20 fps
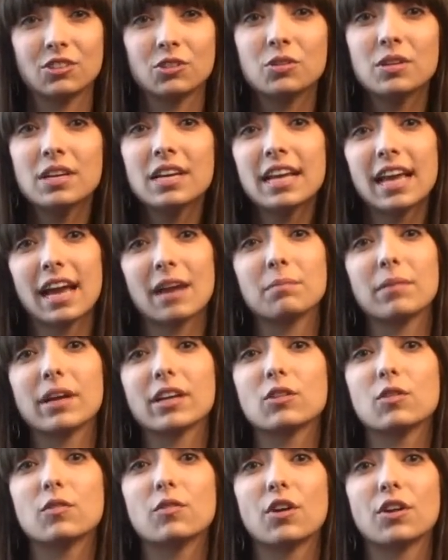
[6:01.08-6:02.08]
too. And
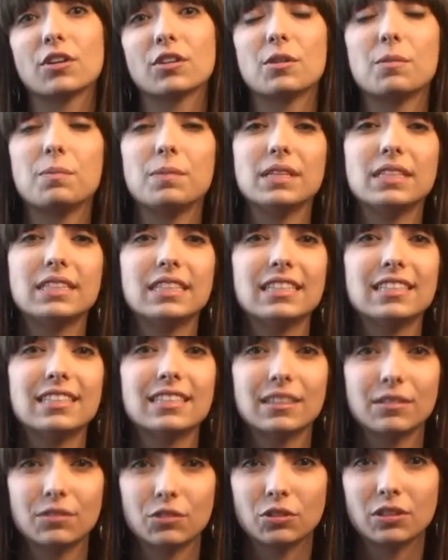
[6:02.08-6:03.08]
Micheal Vonn of the BC
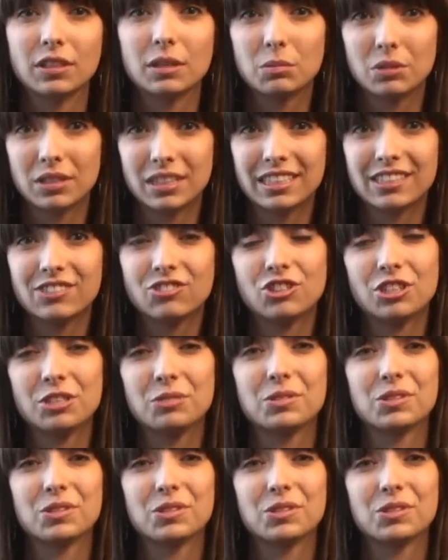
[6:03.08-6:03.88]
Civil Liberties, she